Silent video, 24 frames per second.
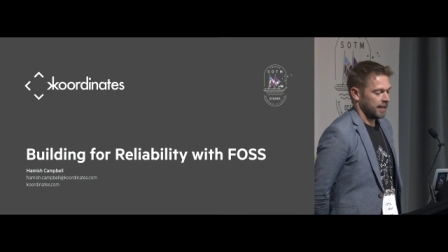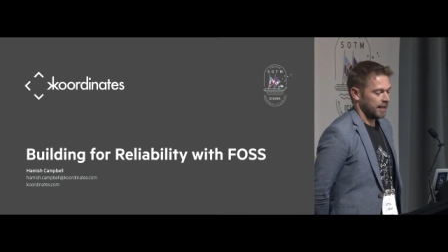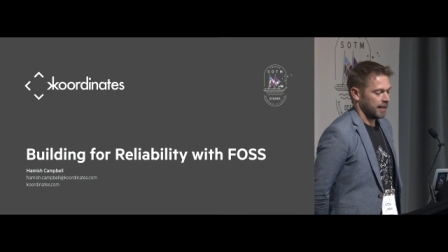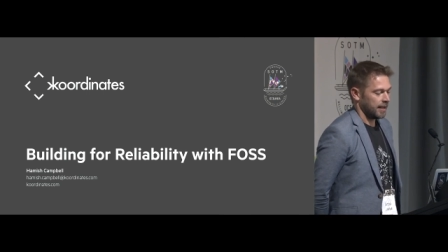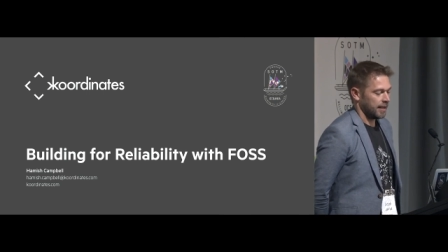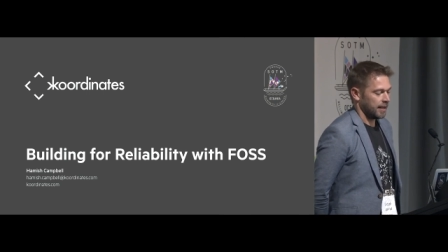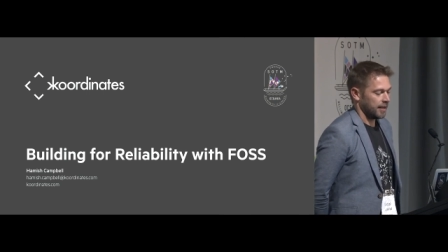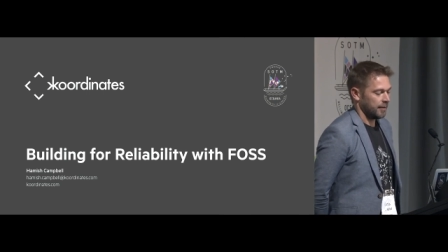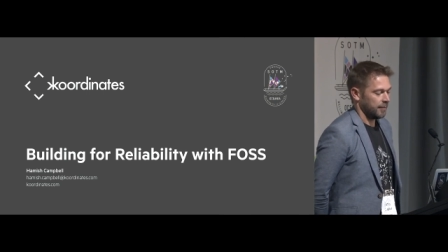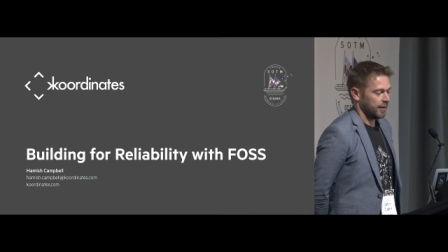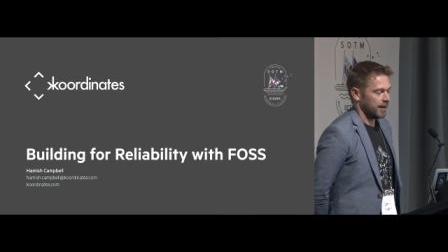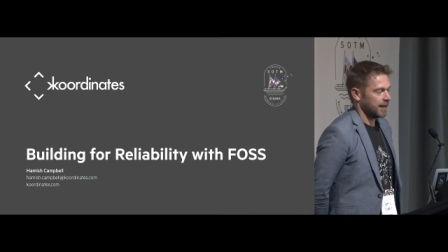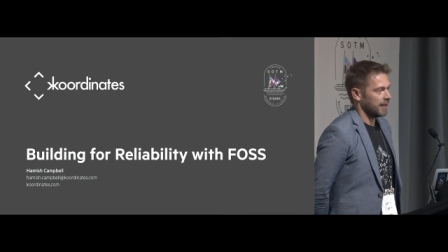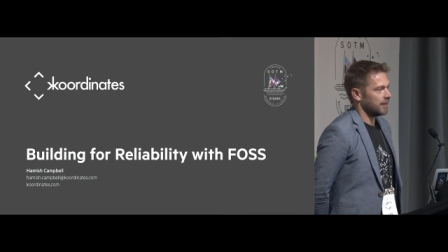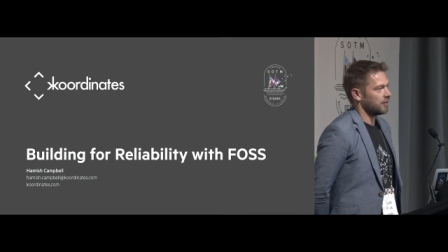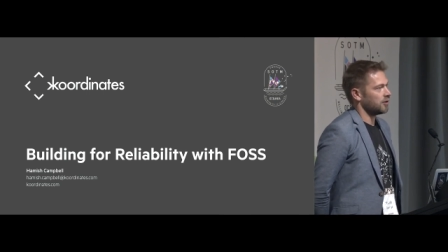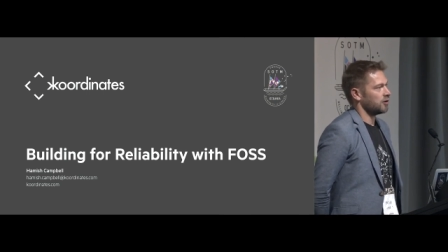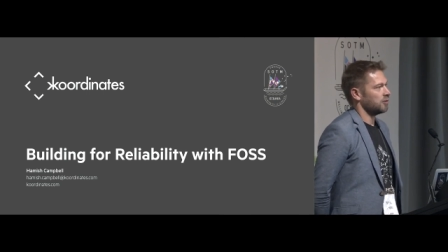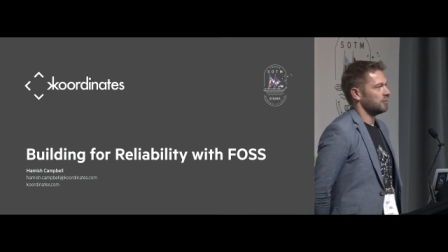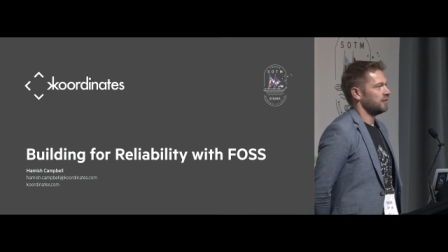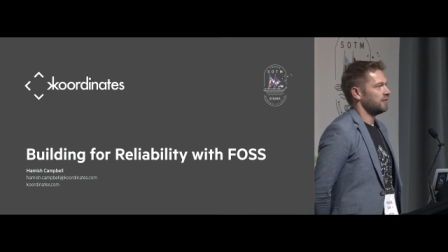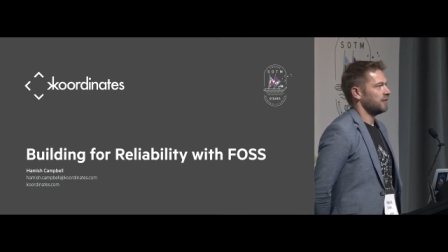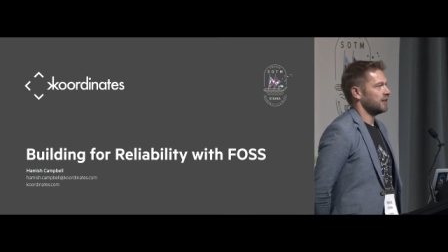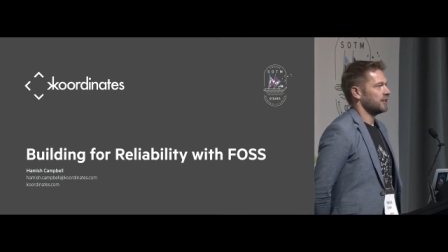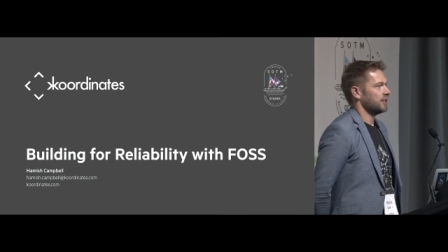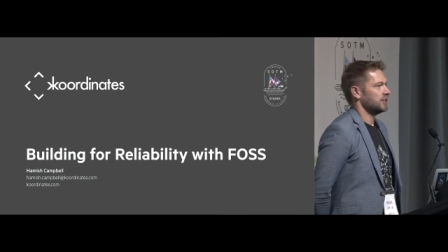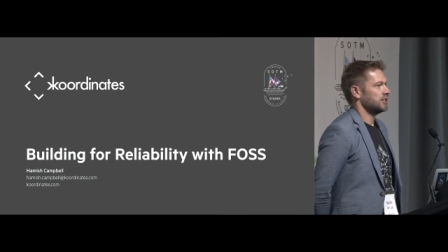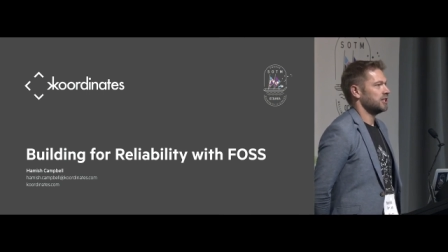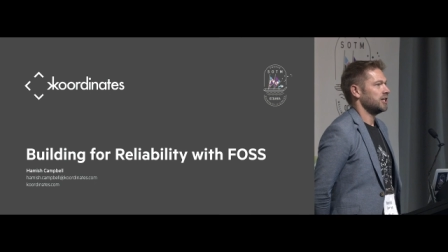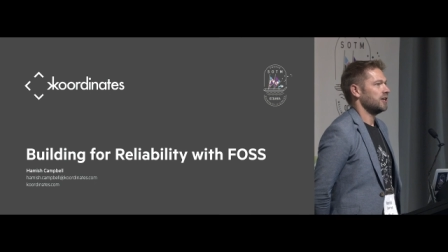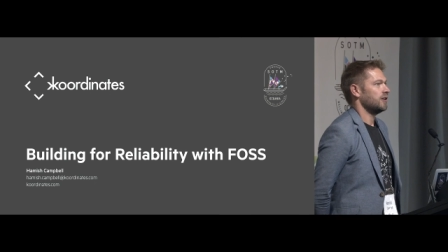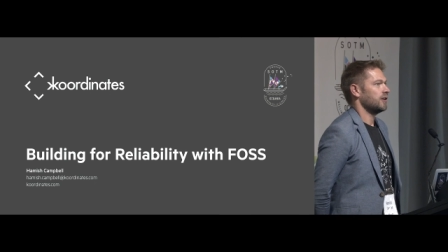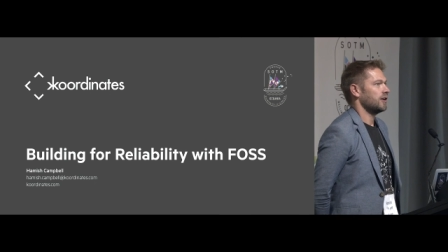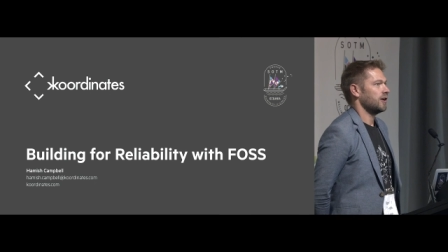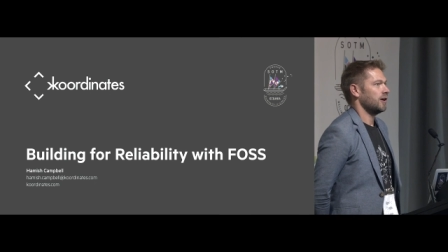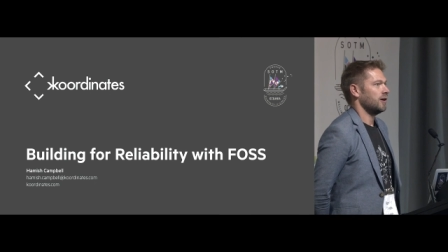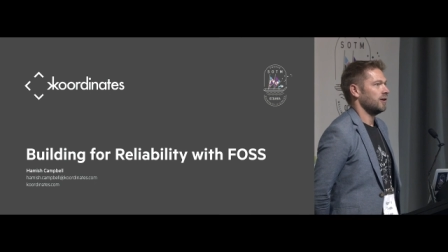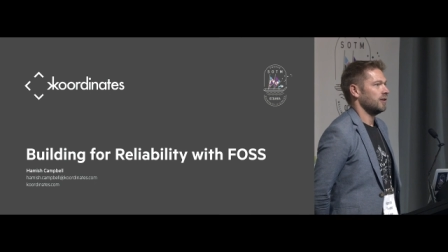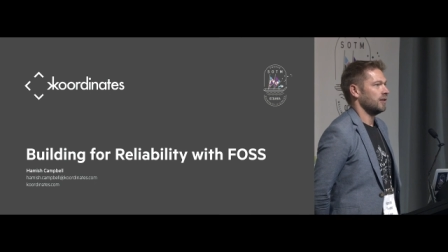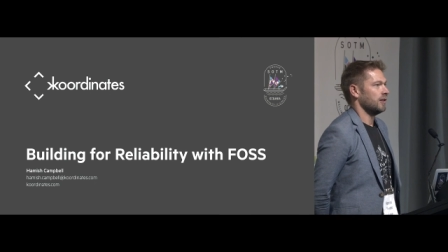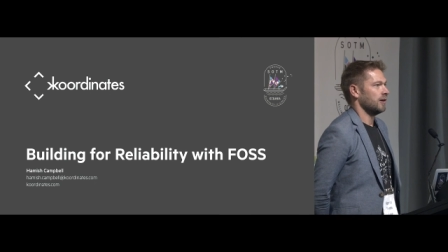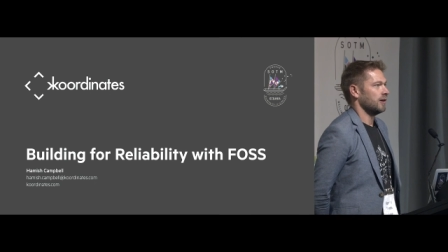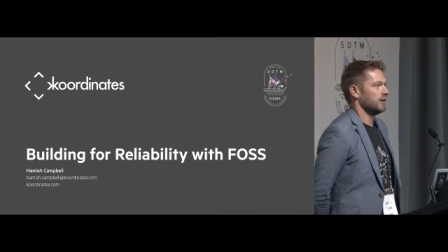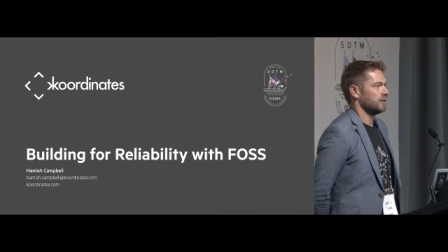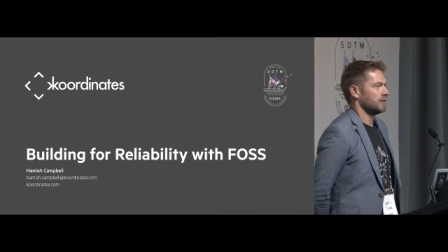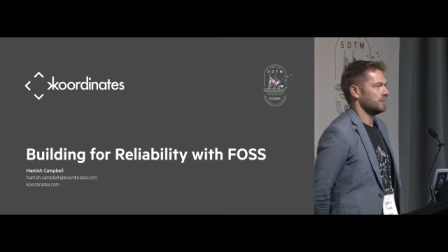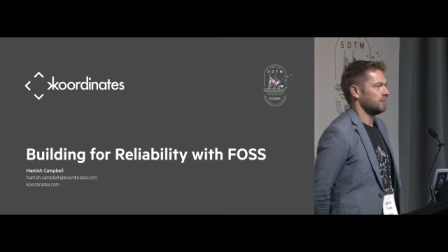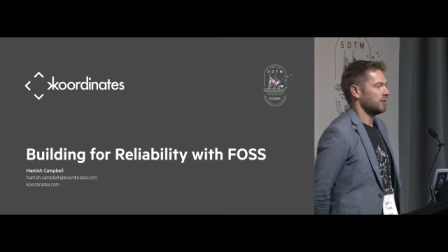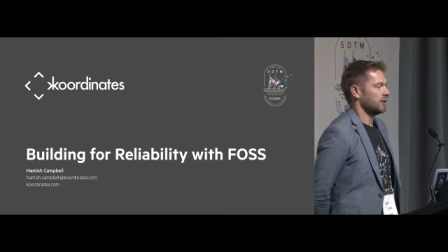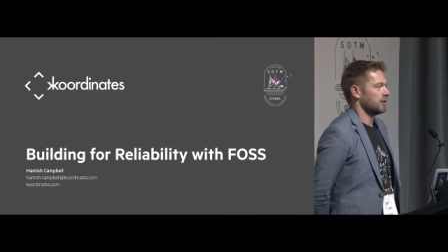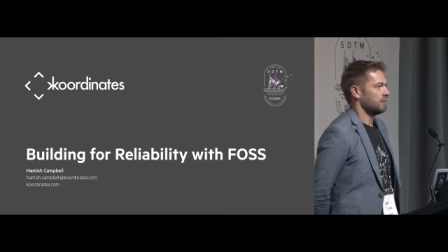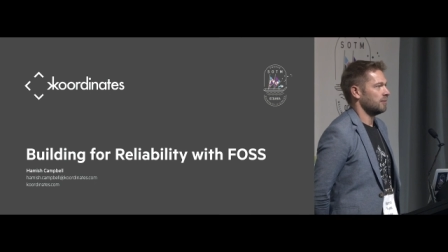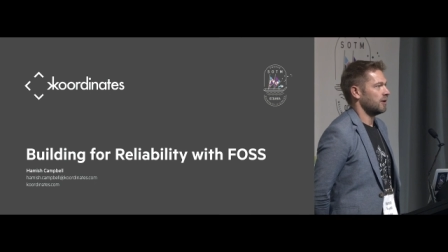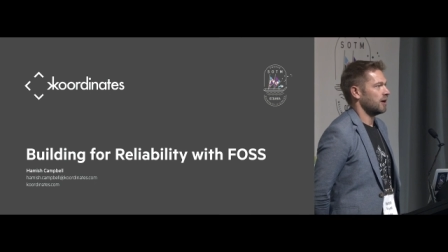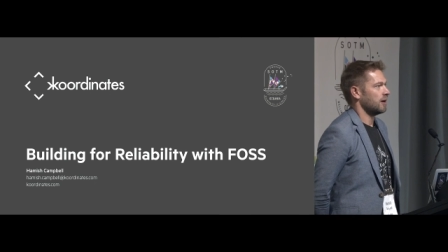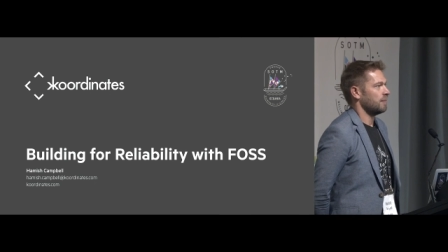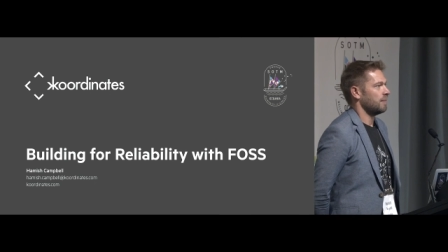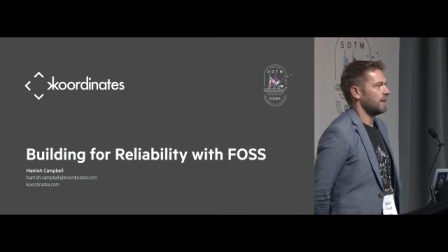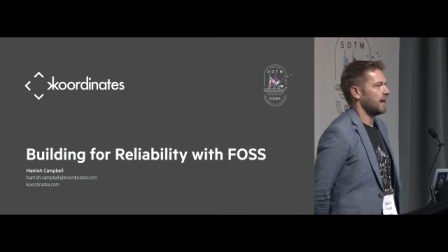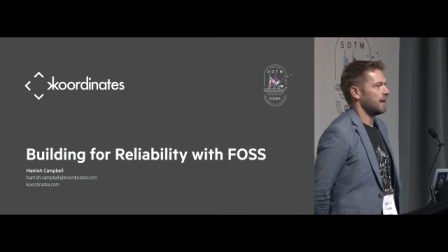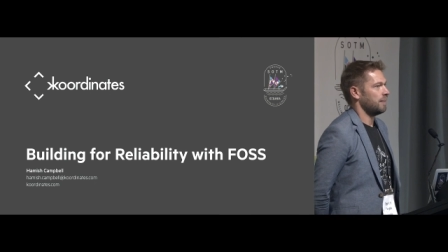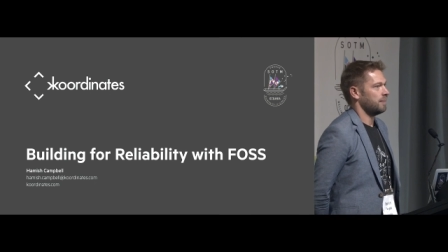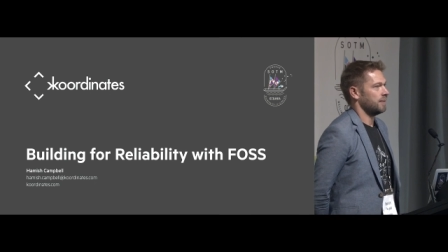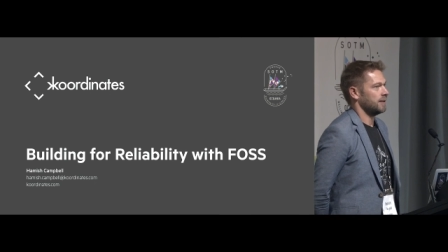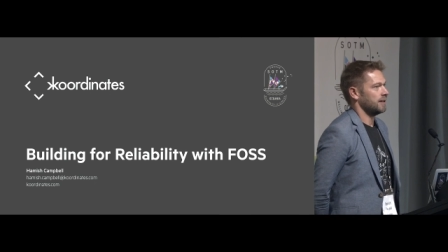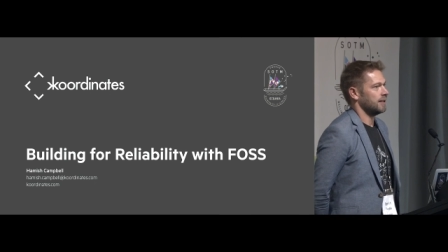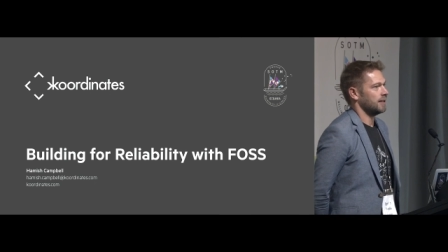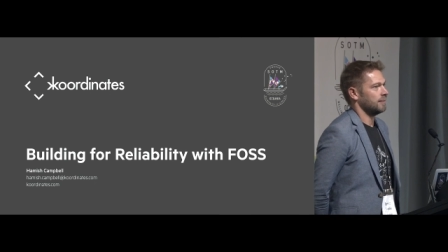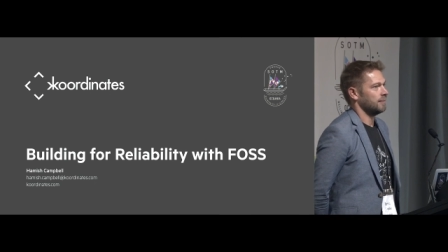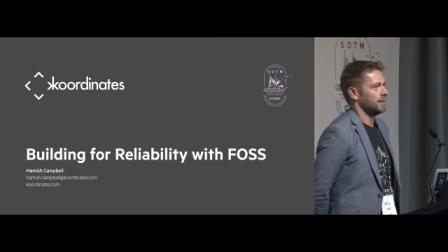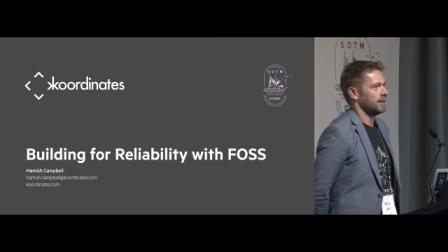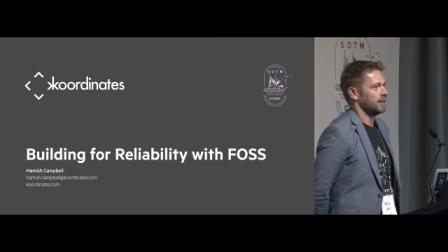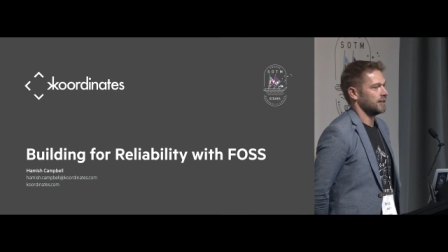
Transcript: Um, and I thought it would be fun to geocode those and put them on a map and, um,